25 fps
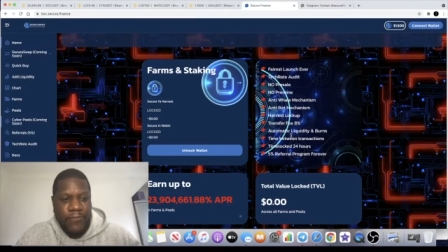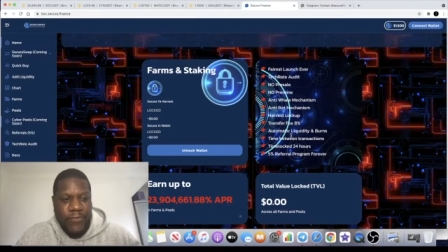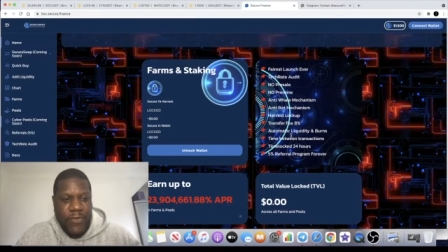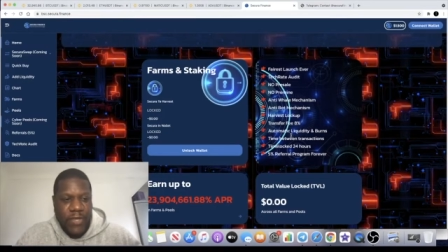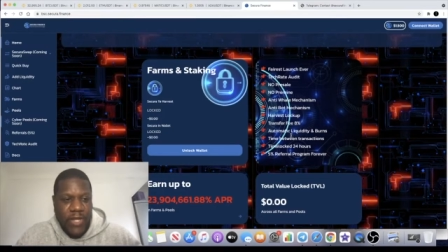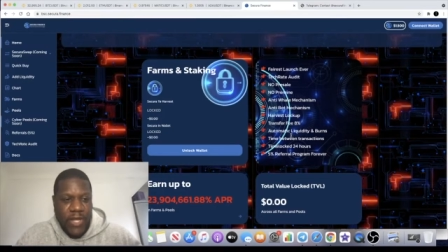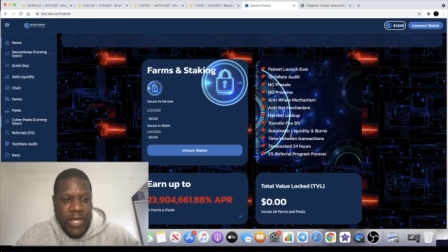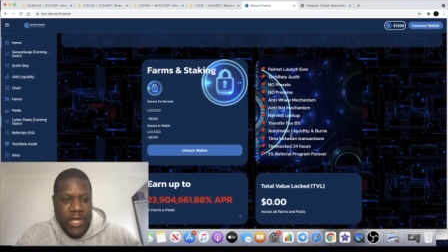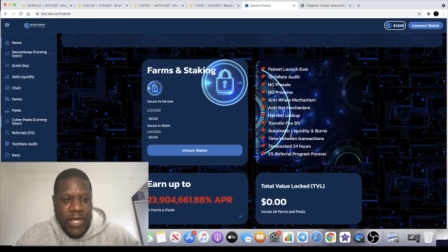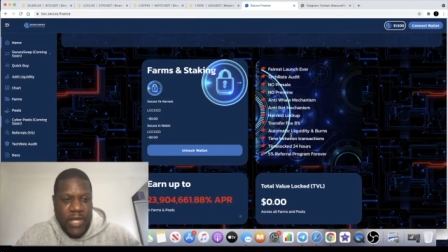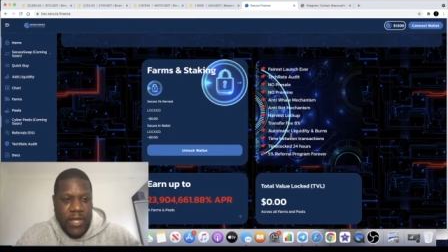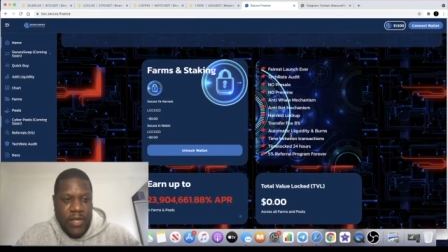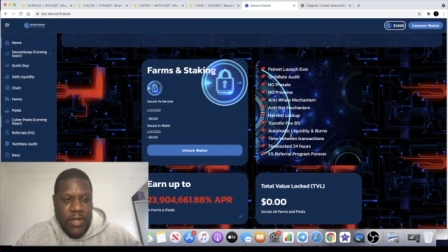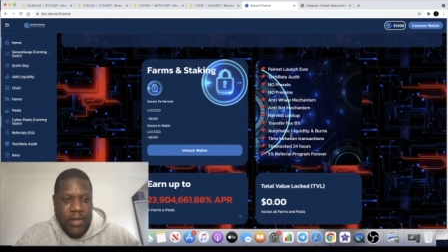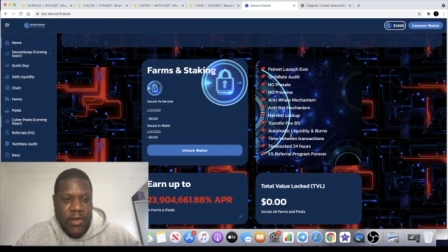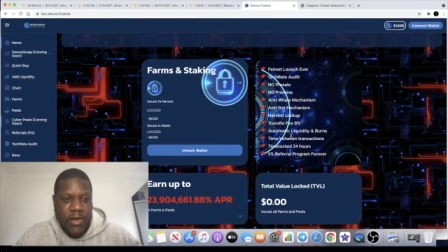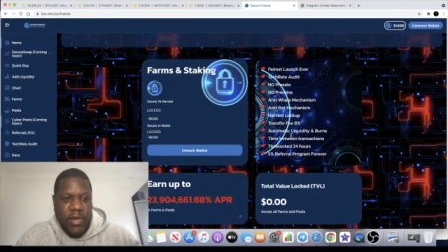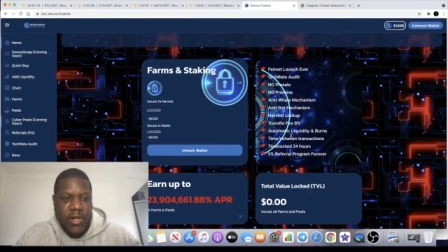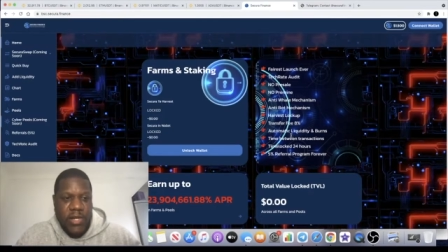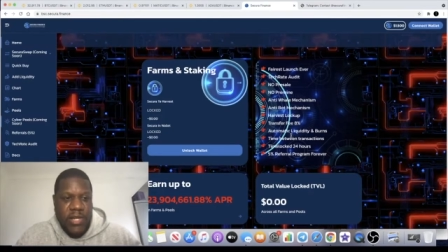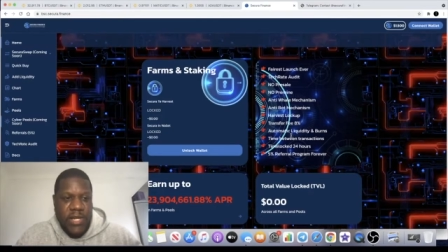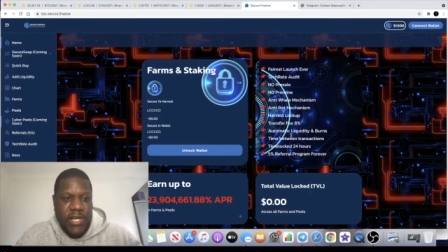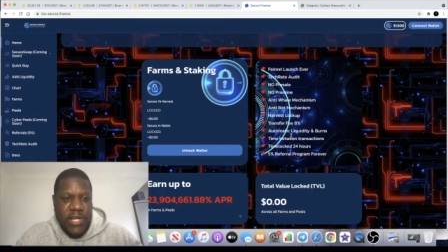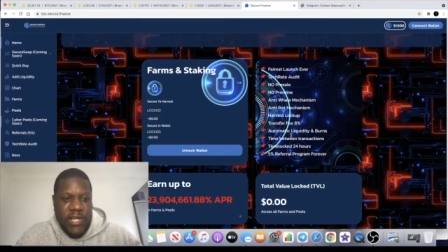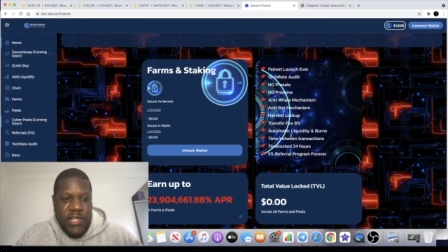uh,
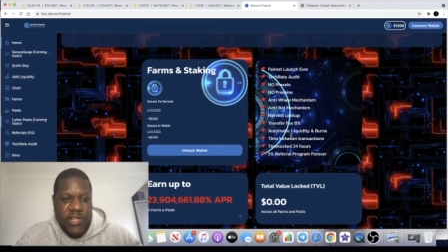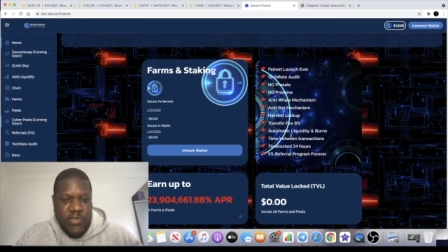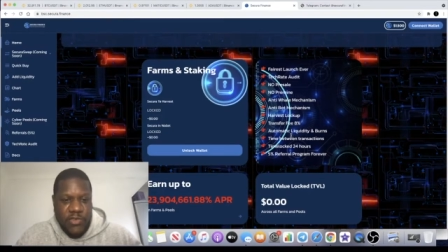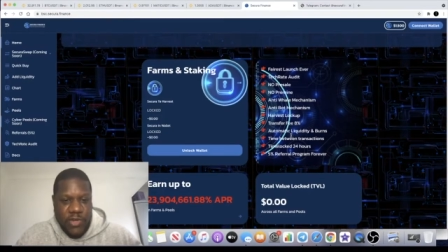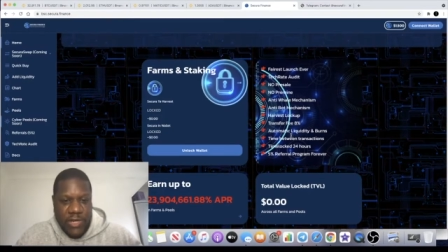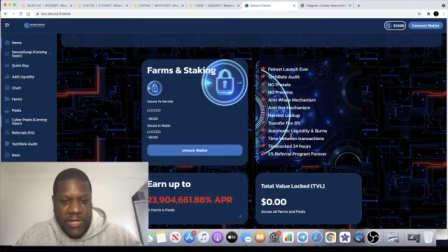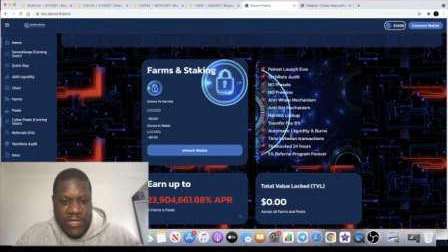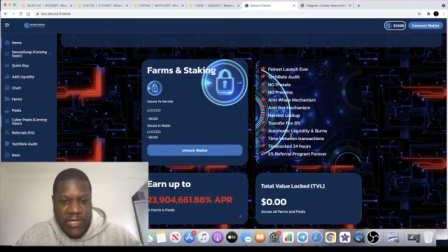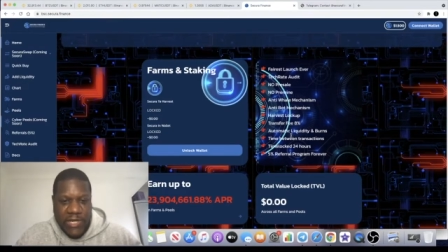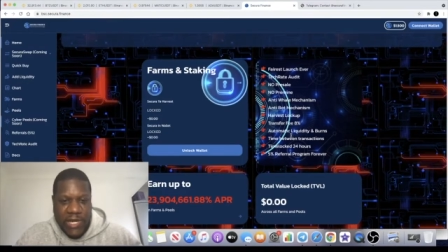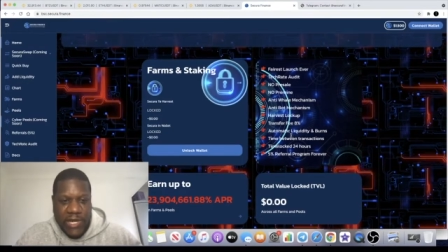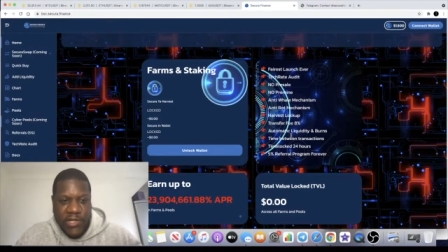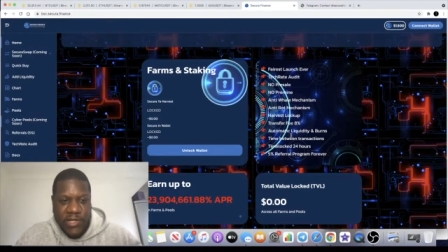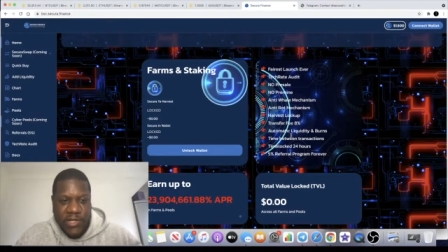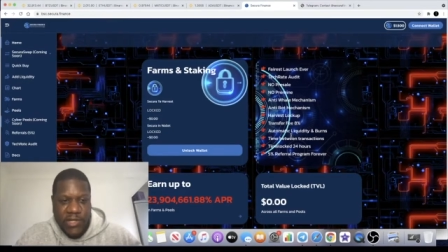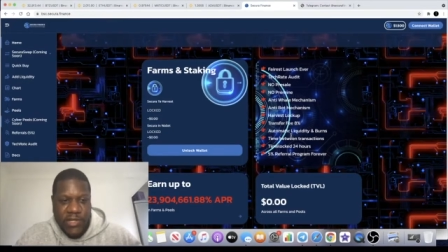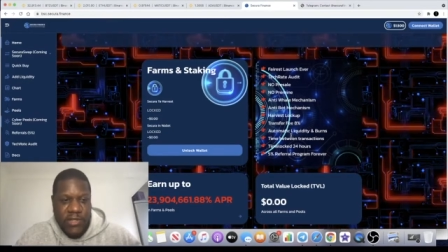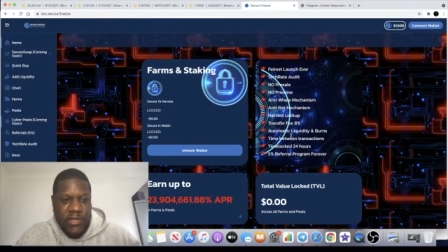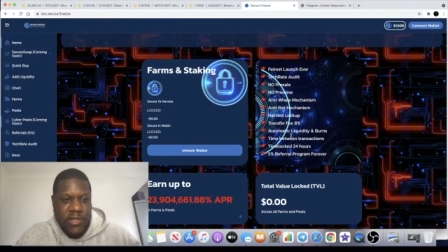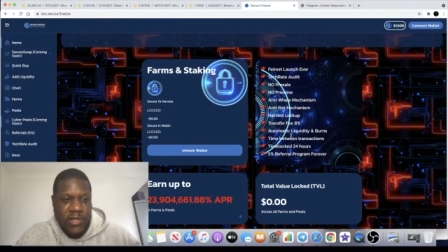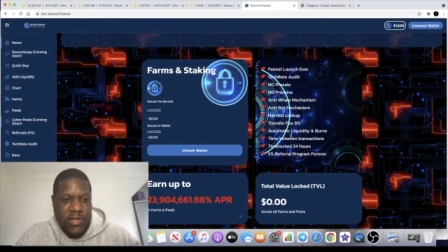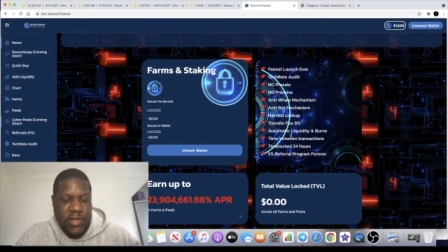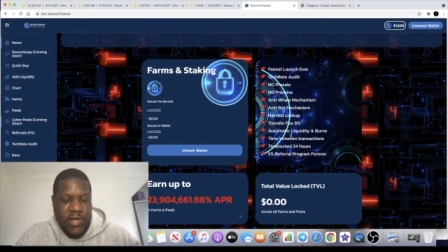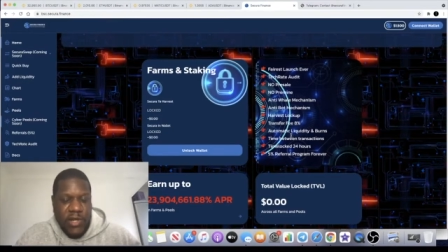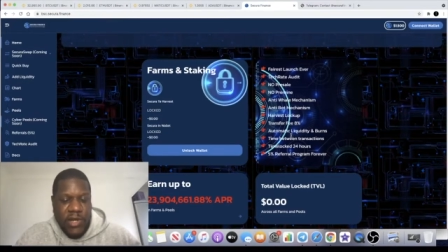on each transaction,
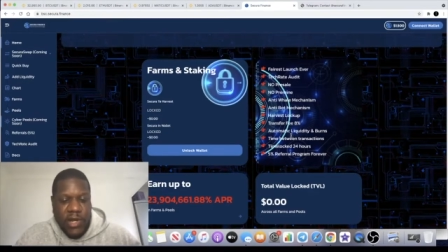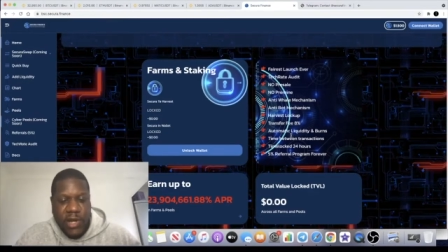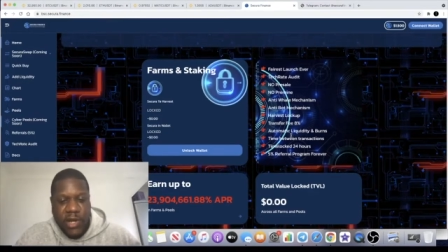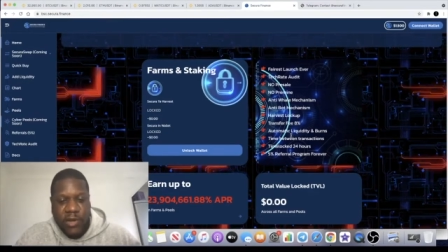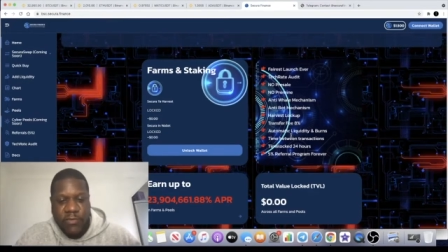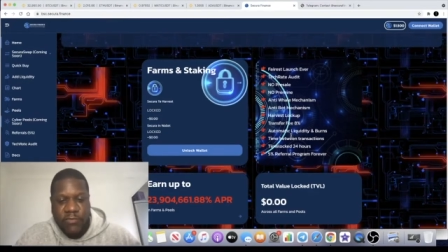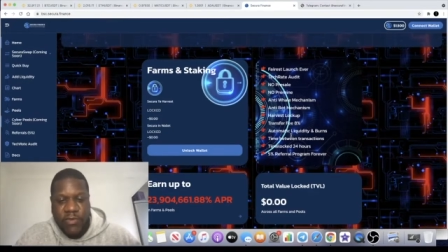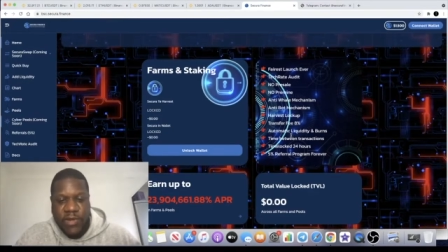so you can't